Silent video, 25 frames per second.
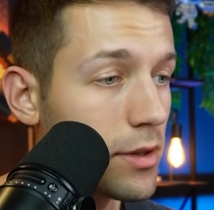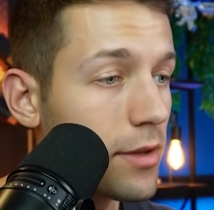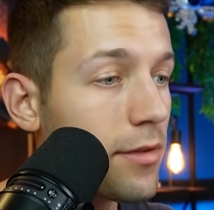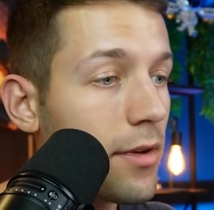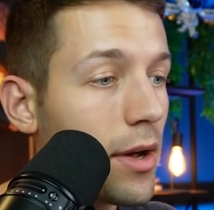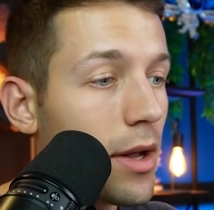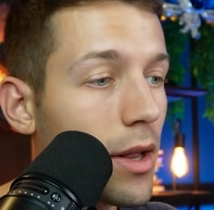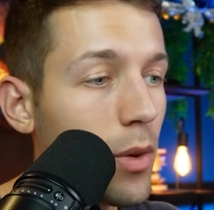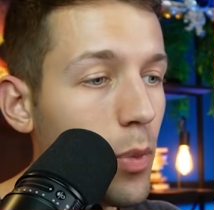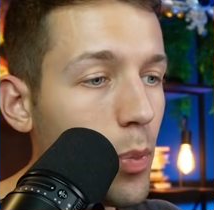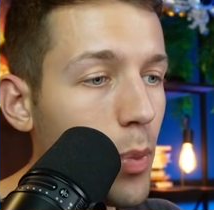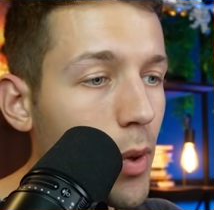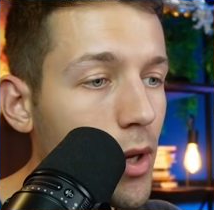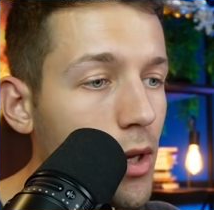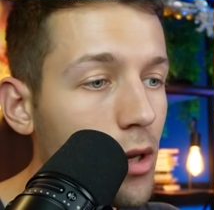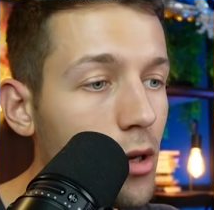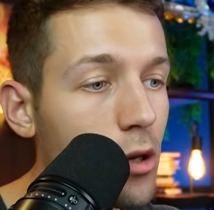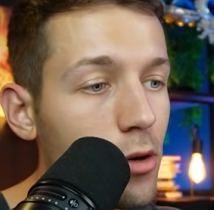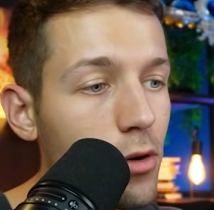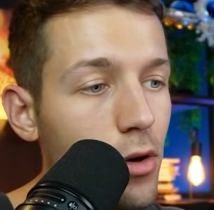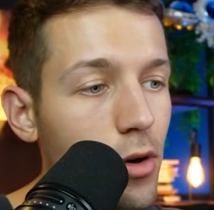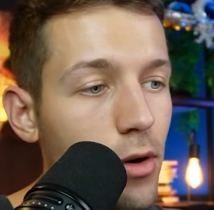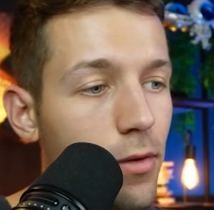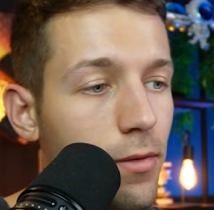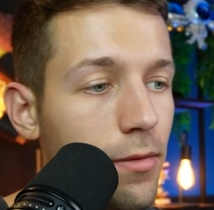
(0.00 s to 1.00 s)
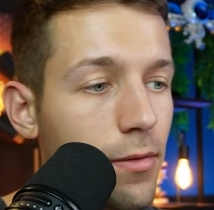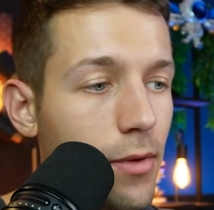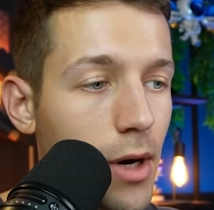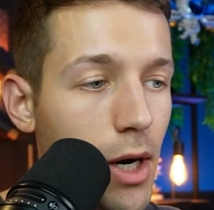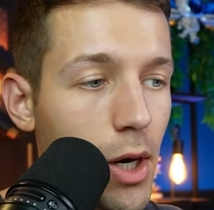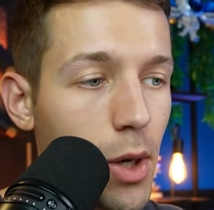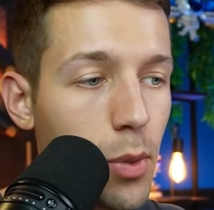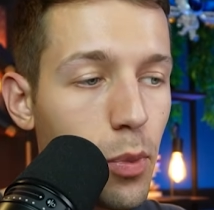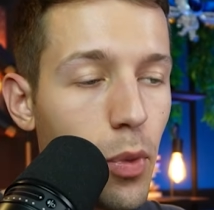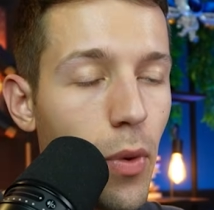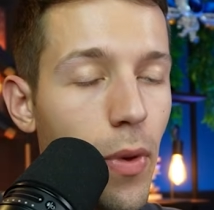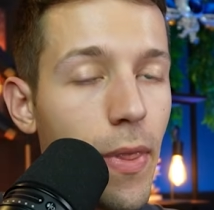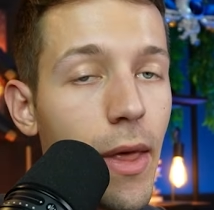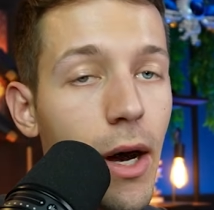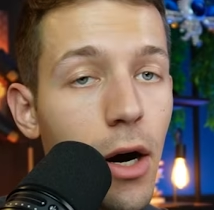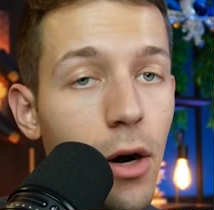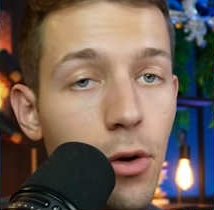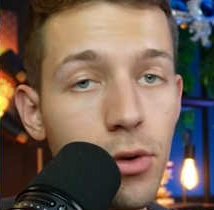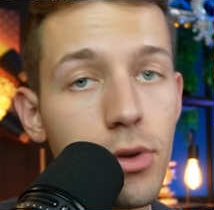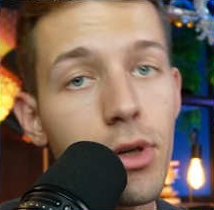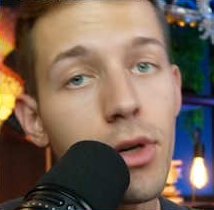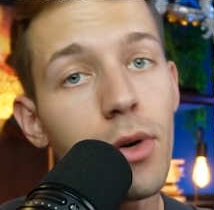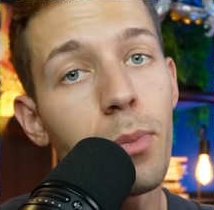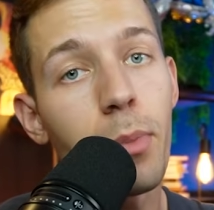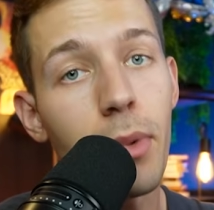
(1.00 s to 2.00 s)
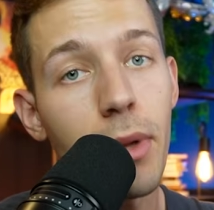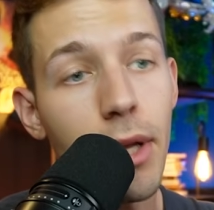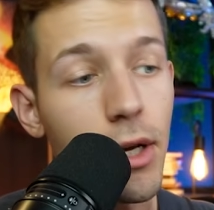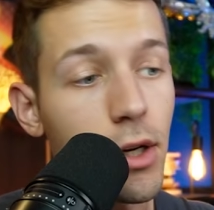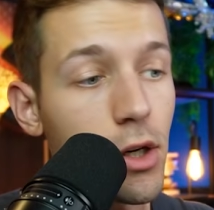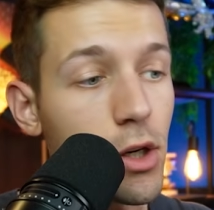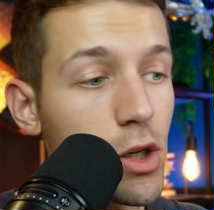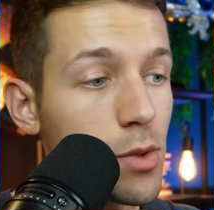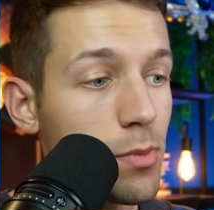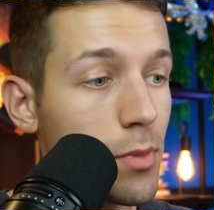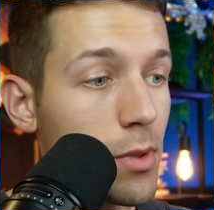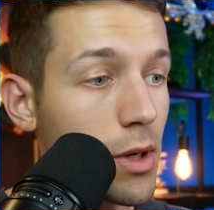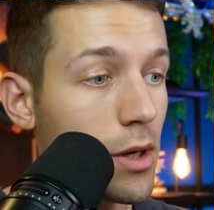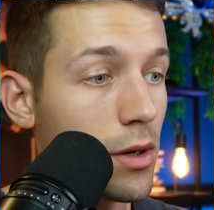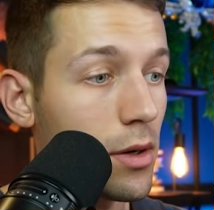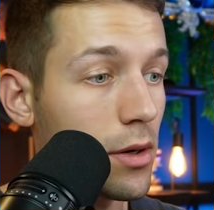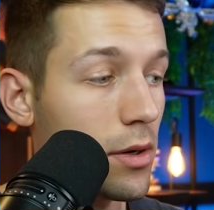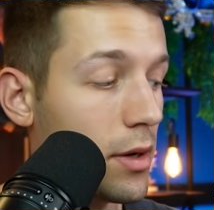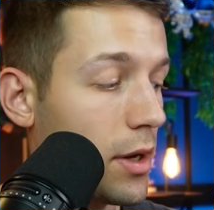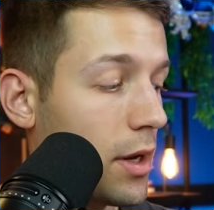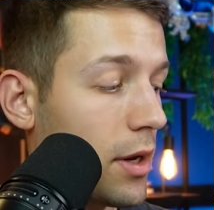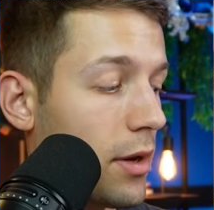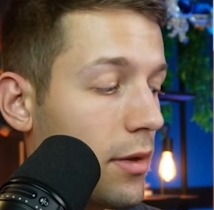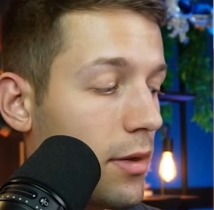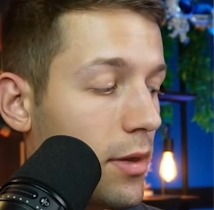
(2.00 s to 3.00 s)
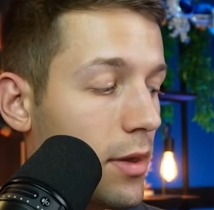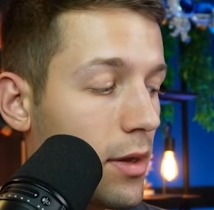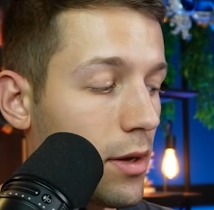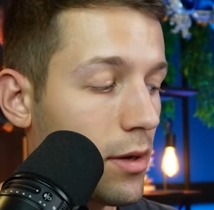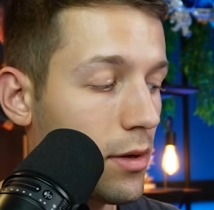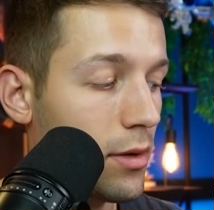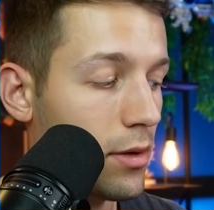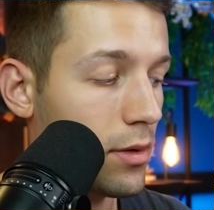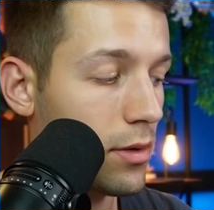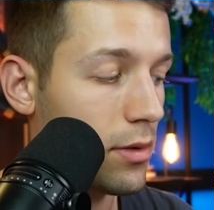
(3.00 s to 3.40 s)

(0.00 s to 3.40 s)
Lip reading: developing your farm without replenishing anything.